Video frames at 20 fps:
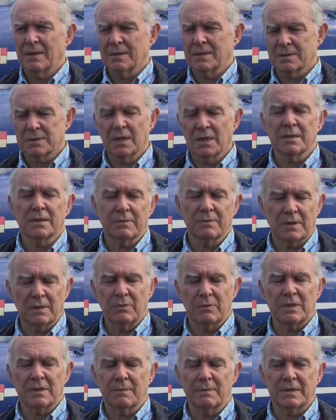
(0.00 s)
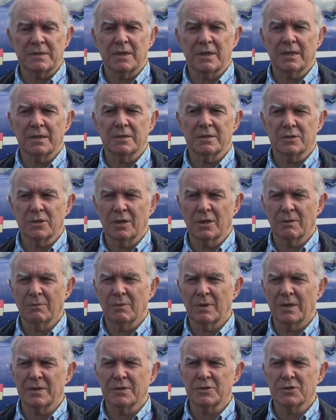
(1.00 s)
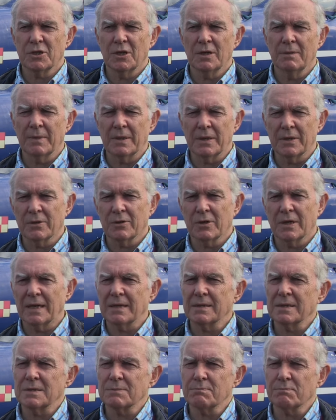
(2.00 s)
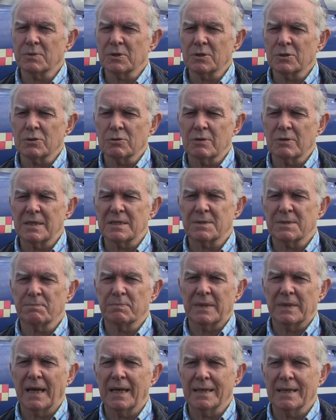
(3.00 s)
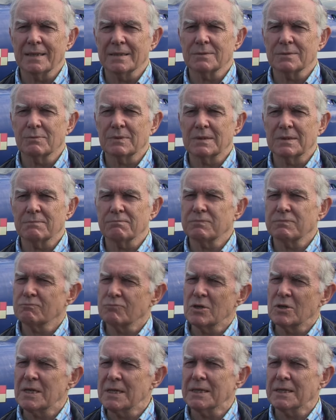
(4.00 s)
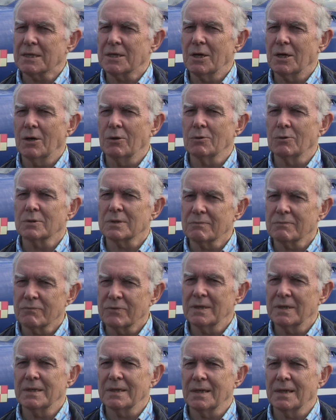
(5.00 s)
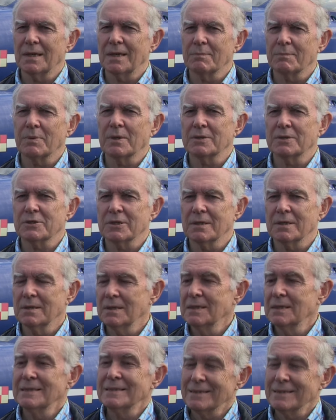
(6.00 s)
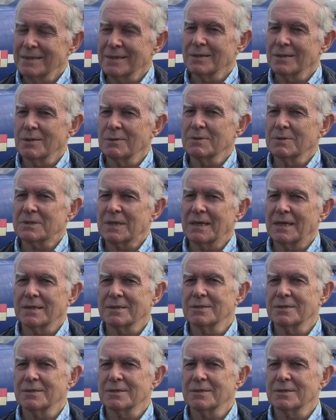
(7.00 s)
certainly when I went on my second tour, where in Germany you could get these crisp days with really cold and really high pressure, you could almost get a